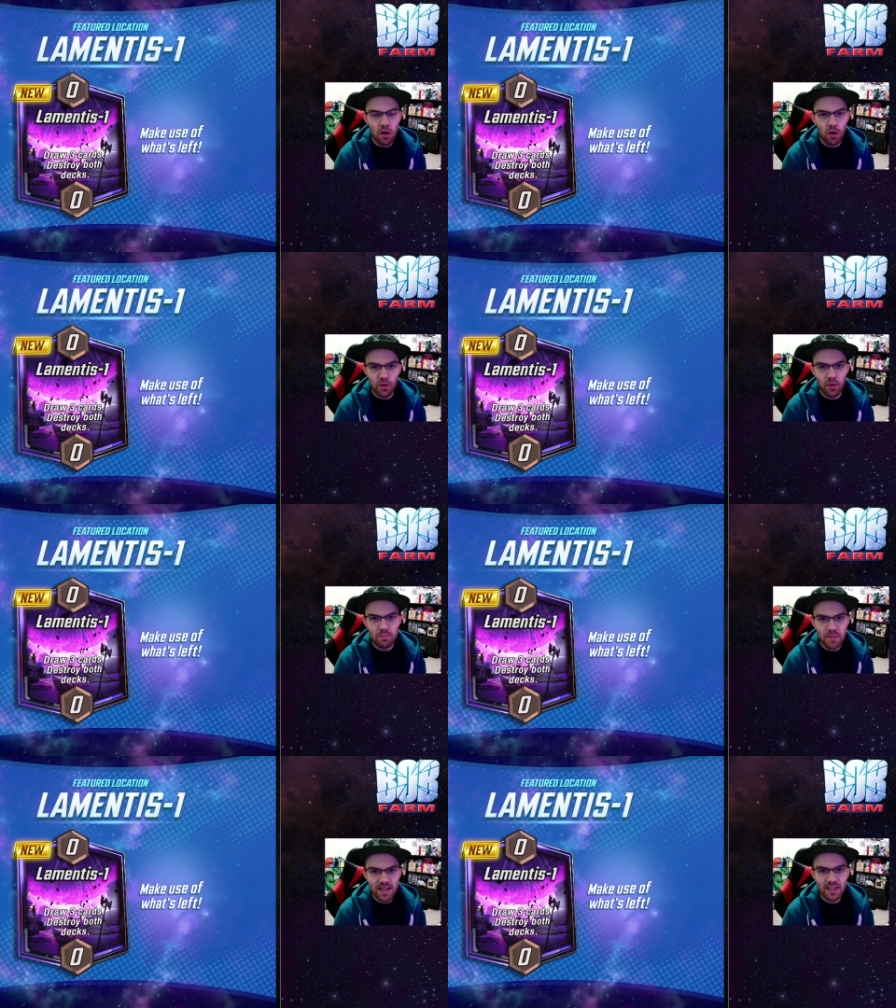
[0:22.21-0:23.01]
although
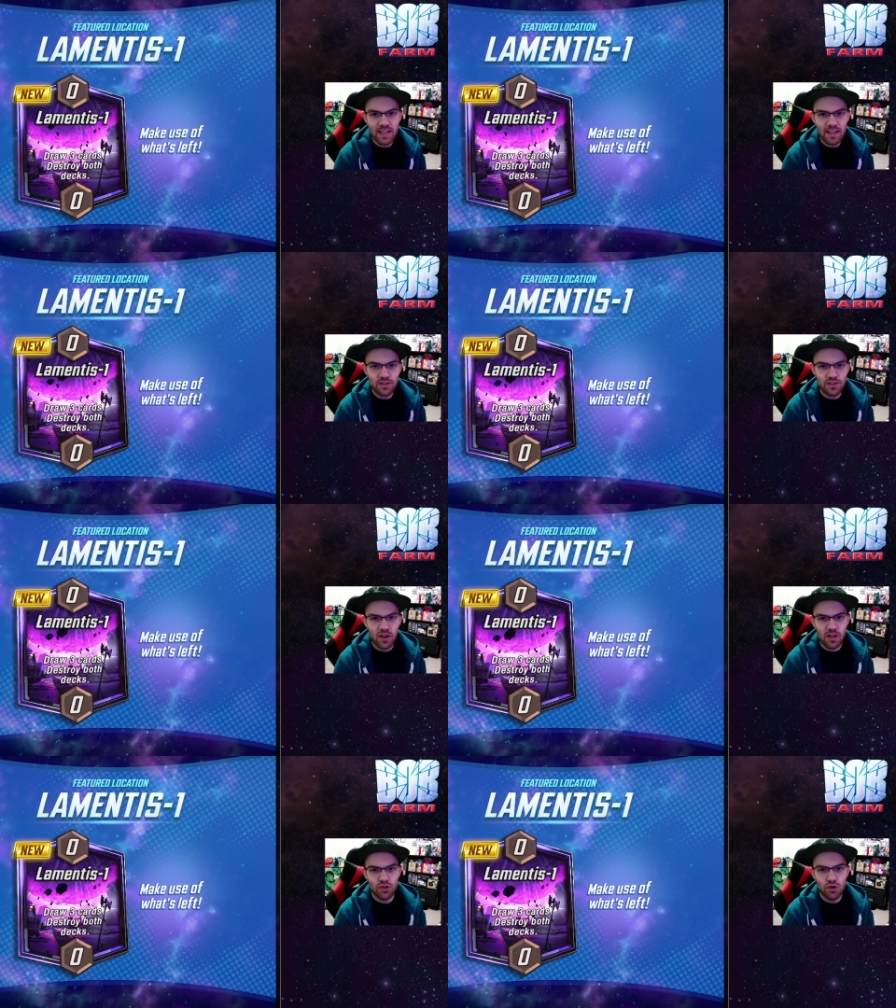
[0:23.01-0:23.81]
admittedly there's
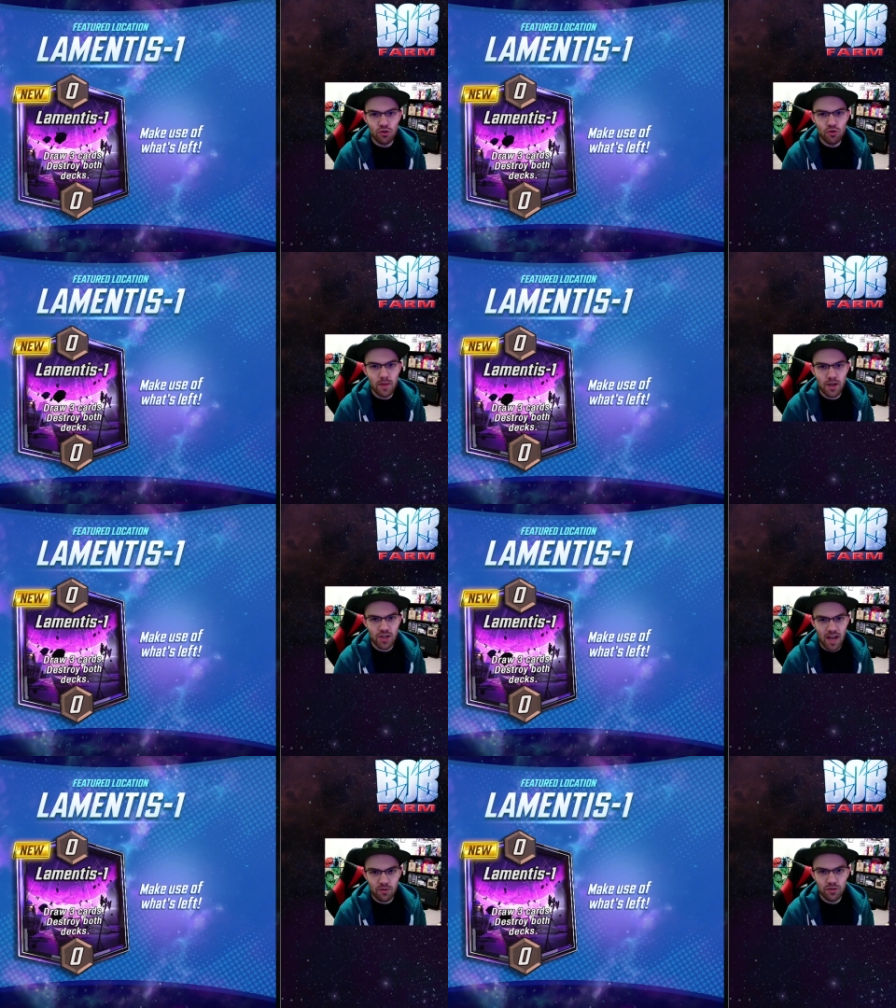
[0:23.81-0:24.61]
not too
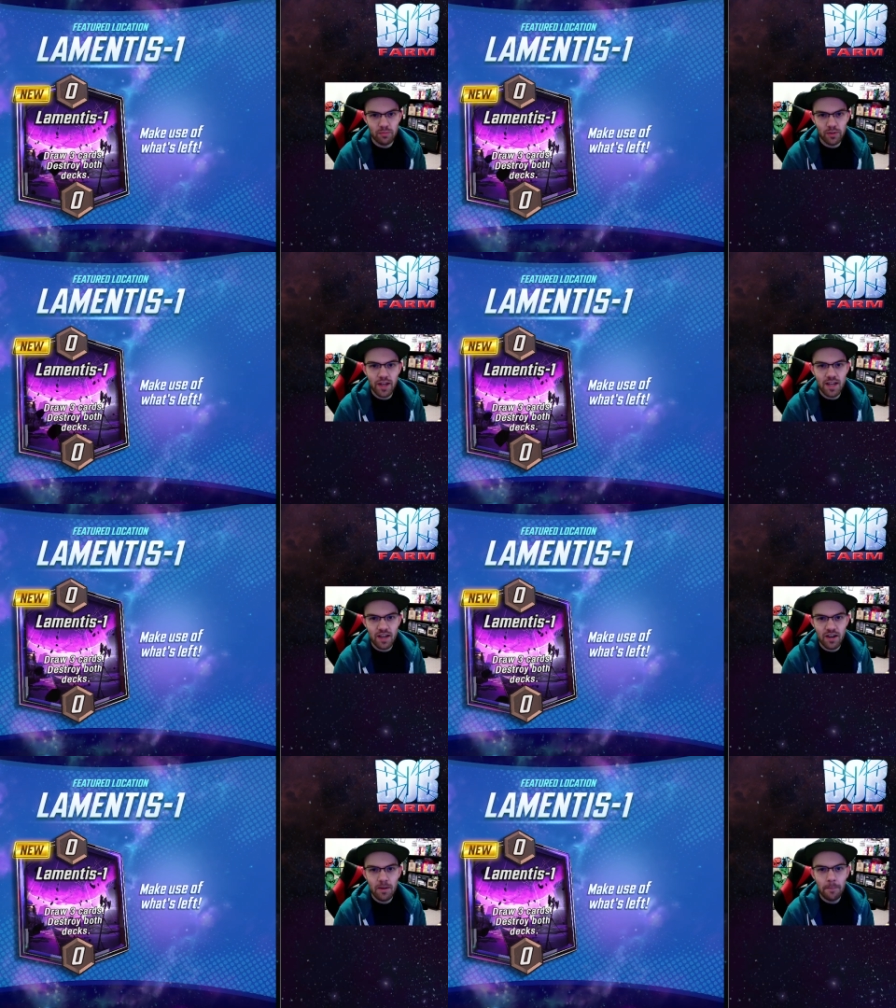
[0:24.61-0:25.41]
much counterplay here.